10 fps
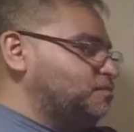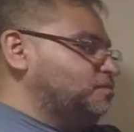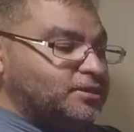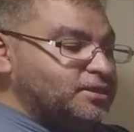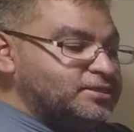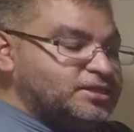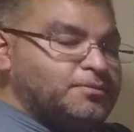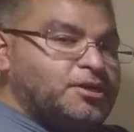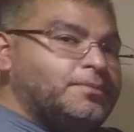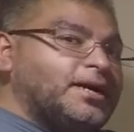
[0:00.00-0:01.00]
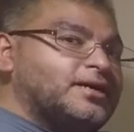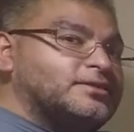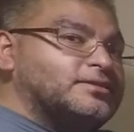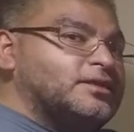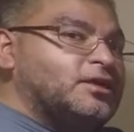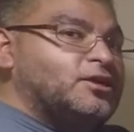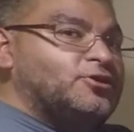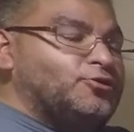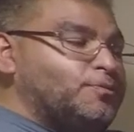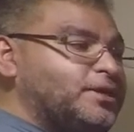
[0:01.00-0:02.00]
They sent me a box.
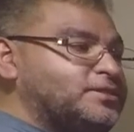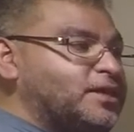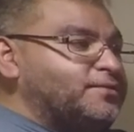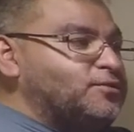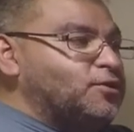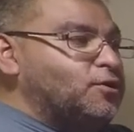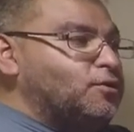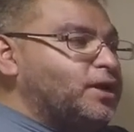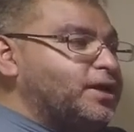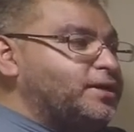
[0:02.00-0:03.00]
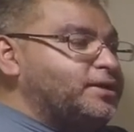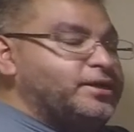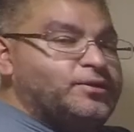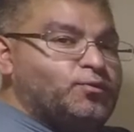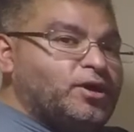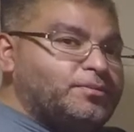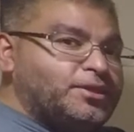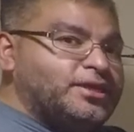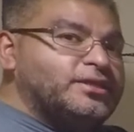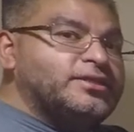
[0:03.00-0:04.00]
You basically have to go on a web
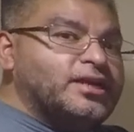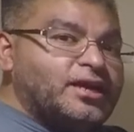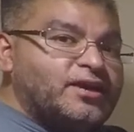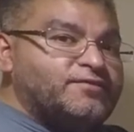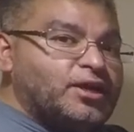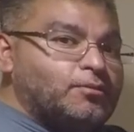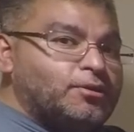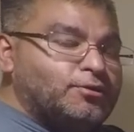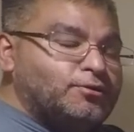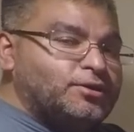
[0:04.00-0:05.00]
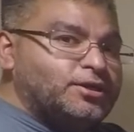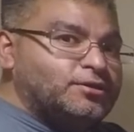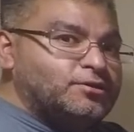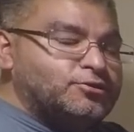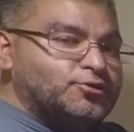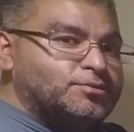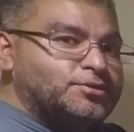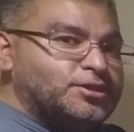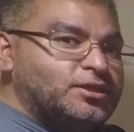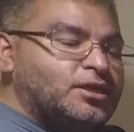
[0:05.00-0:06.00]
link that I have down below in the
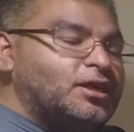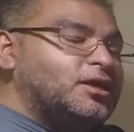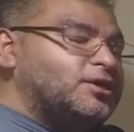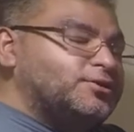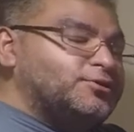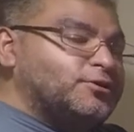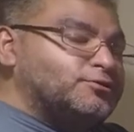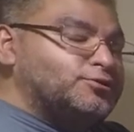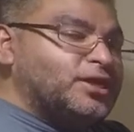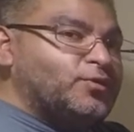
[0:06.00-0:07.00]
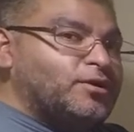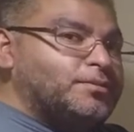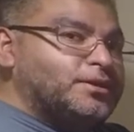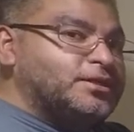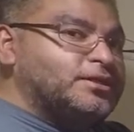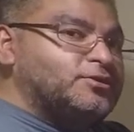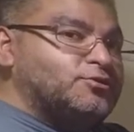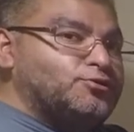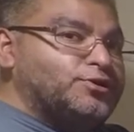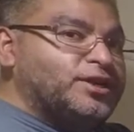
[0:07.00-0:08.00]
description. You go to that web link, you
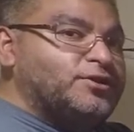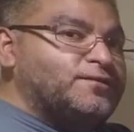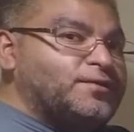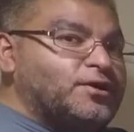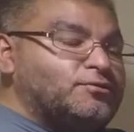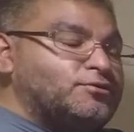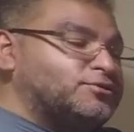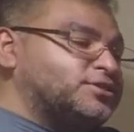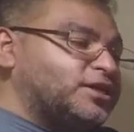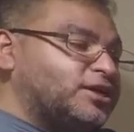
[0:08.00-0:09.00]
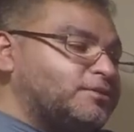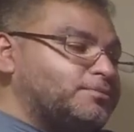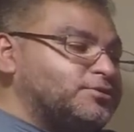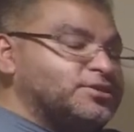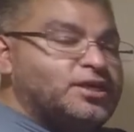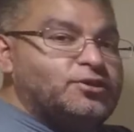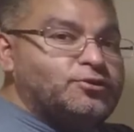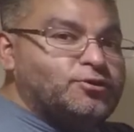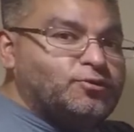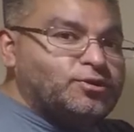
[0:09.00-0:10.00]
do it on your phone, you set up, you say
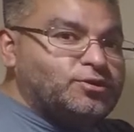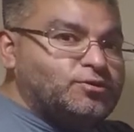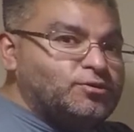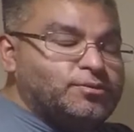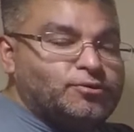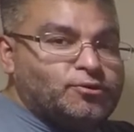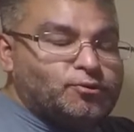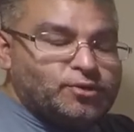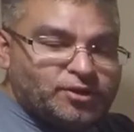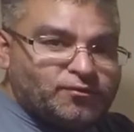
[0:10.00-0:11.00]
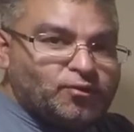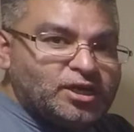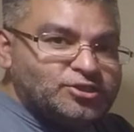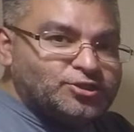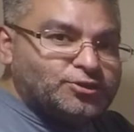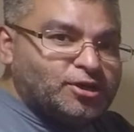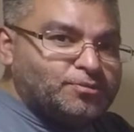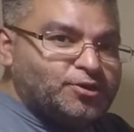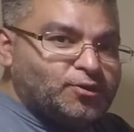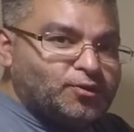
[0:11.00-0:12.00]
you're with Uber or whatever rideshare
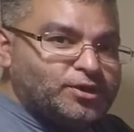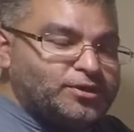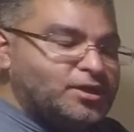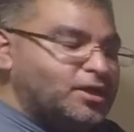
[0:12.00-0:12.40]
company you're with,